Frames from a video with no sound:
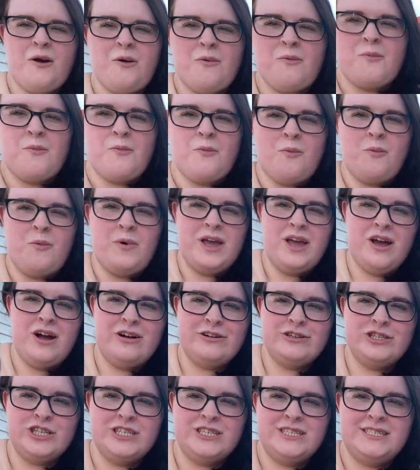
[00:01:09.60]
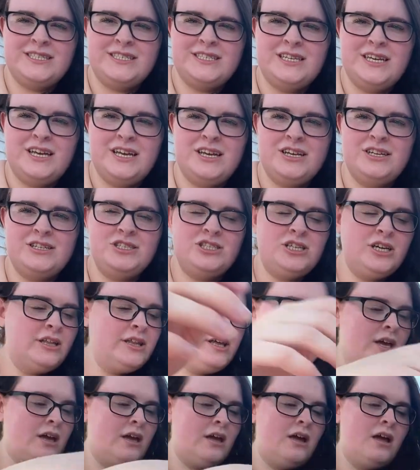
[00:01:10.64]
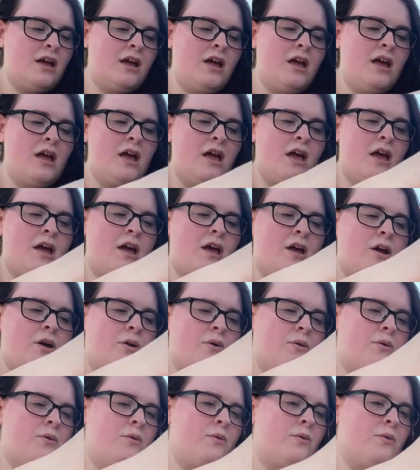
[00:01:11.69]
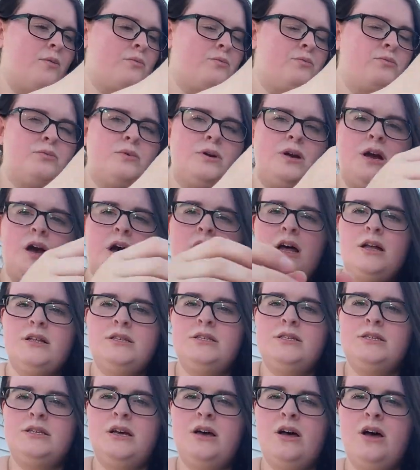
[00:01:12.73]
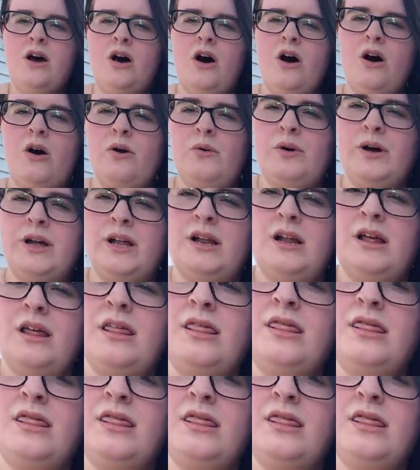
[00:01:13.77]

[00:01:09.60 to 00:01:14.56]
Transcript: we are just chilling. We got Owen